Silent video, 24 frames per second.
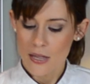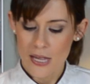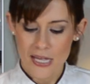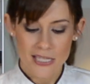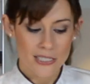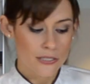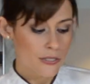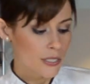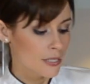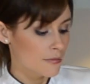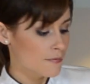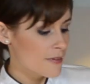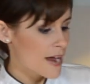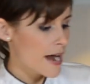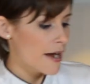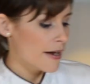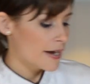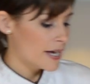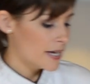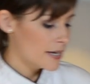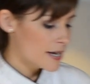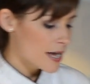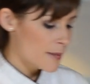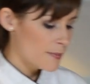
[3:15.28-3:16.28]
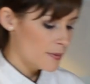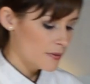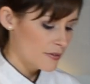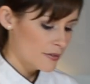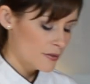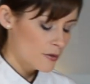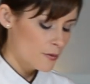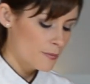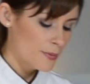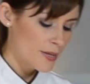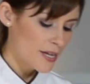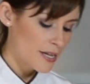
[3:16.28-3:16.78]
And you can vary it up a
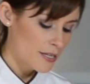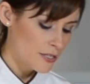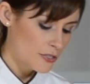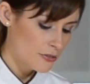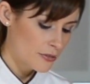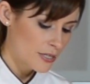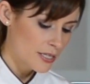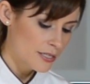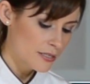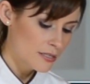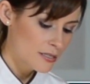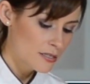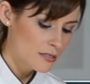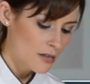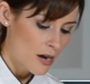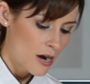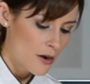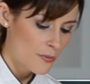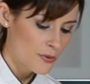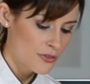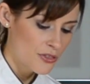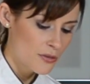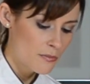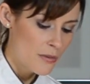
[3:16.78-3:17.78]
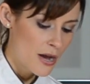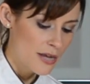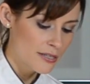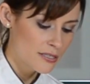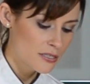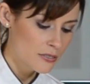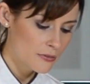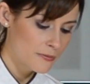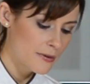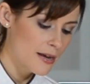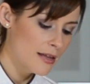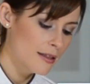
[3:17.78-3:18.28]
little bit. You can start with the
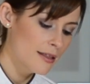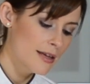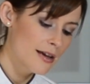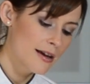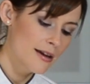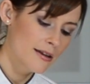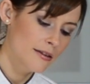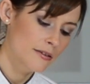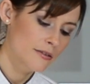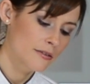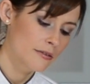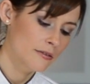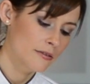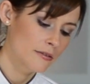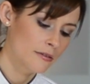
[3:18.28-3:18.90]
mozzarella.